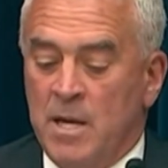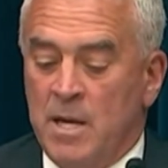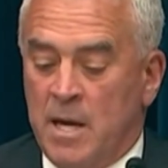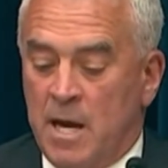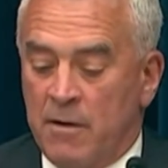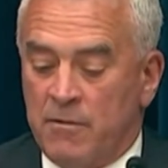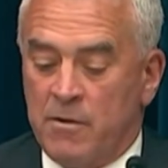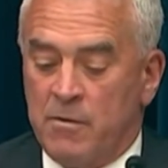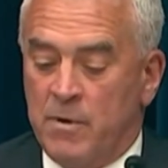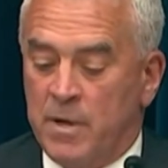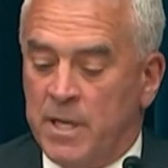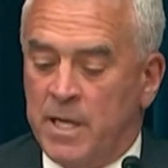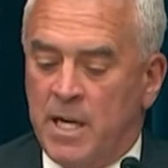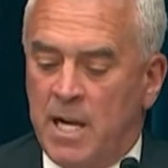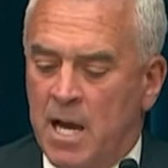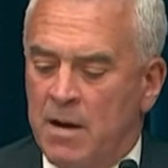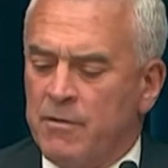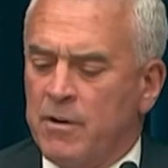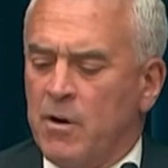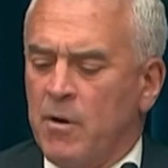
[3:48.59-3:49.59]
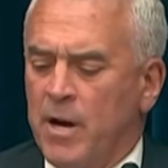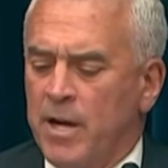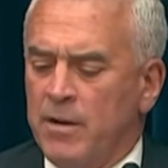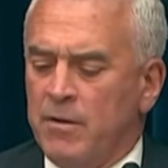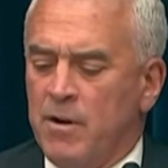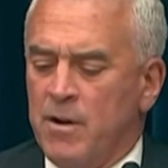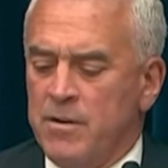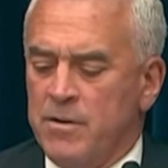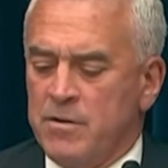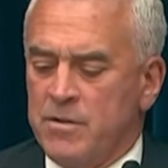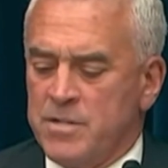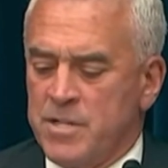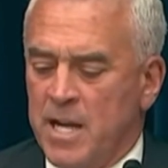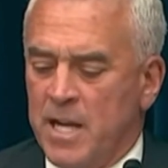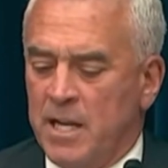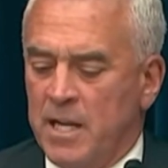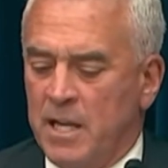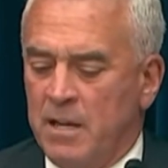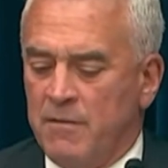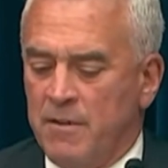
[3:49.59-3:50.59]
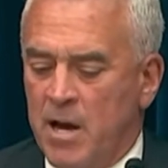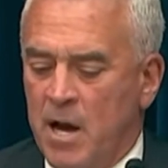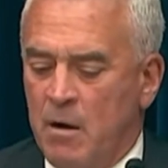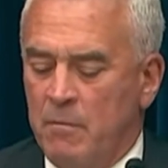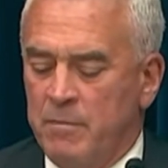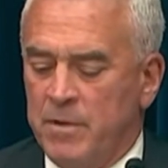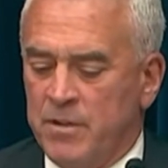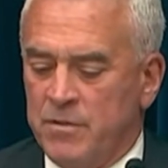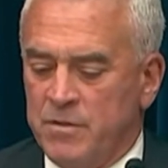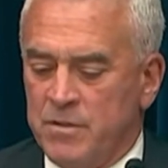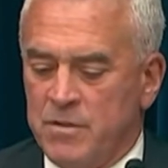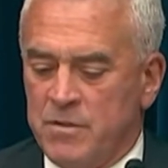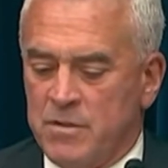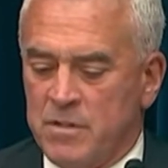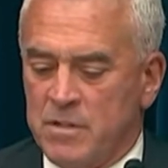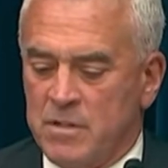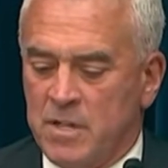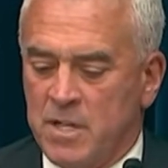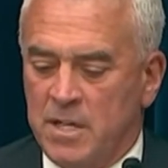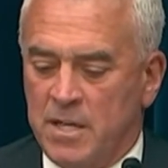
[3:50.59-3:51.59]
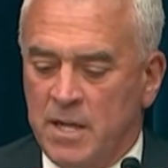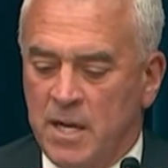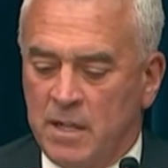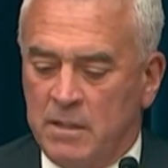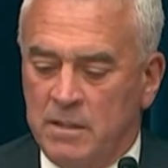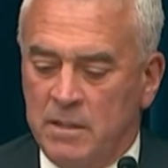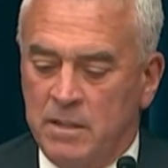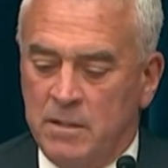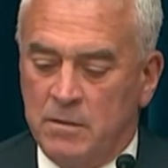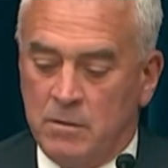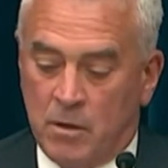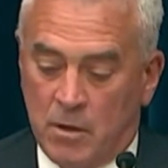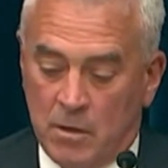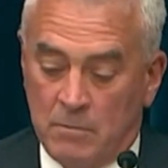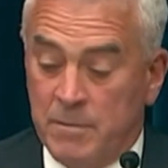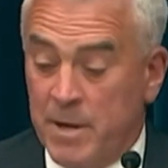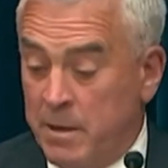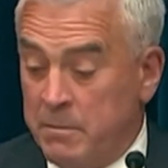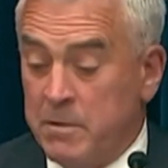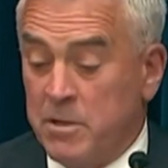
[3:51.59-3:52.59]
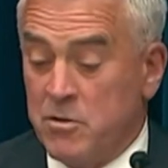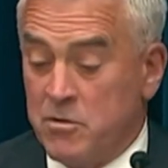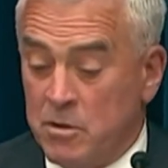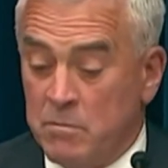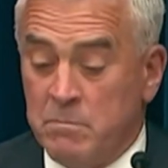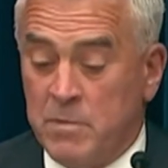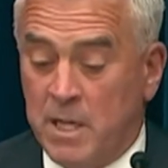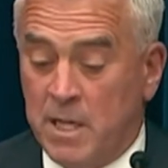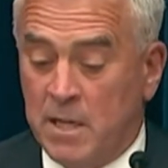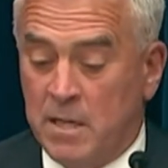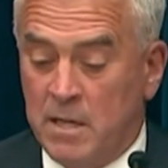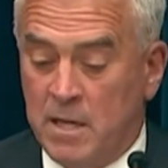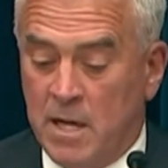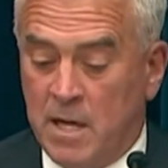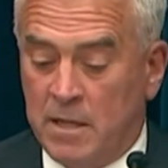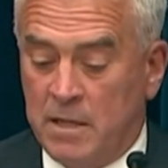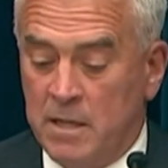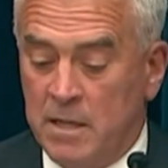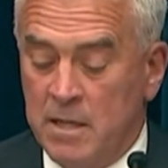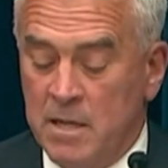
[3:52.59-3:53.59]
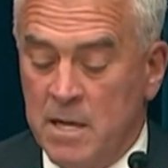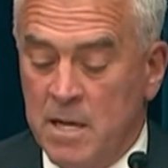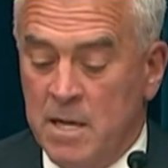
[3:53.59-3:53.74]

everyone can have a greater understanding of how business is conducted or maybe should be conducted.